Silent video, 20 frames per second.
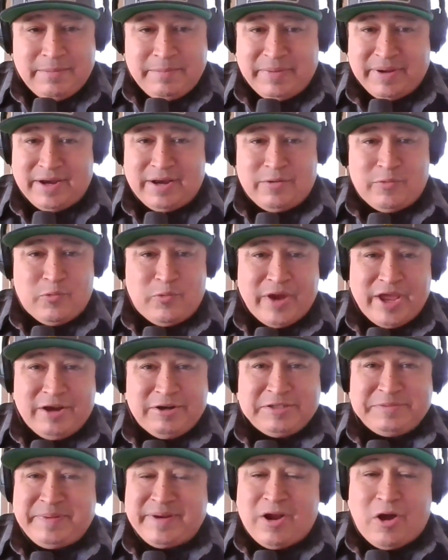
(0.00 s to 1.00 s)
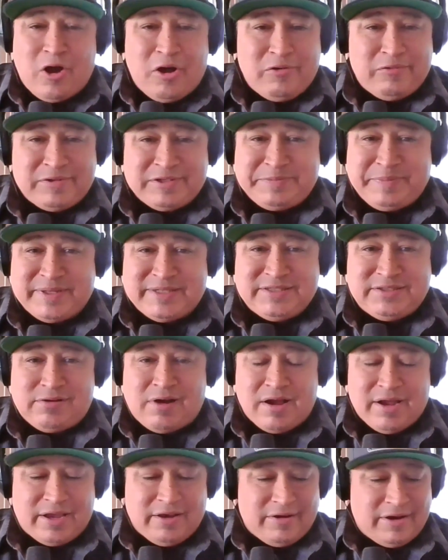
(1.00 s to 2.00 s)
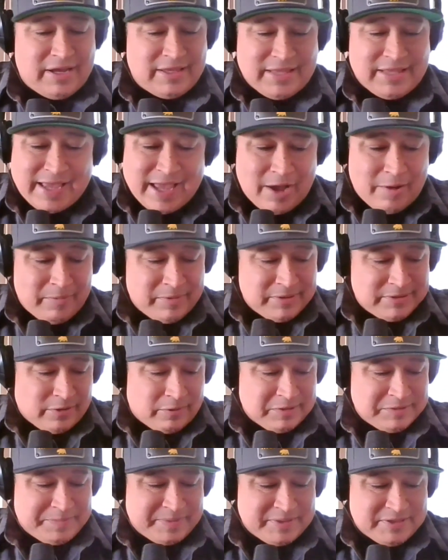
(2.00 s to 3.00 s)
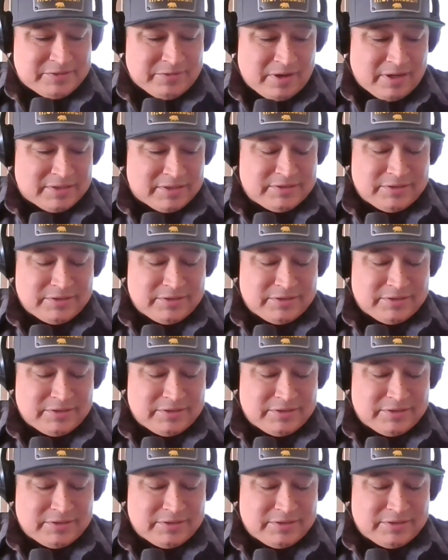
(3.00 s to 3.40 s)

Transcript: But Raiders always been strong here, and the Cowboys always been strong.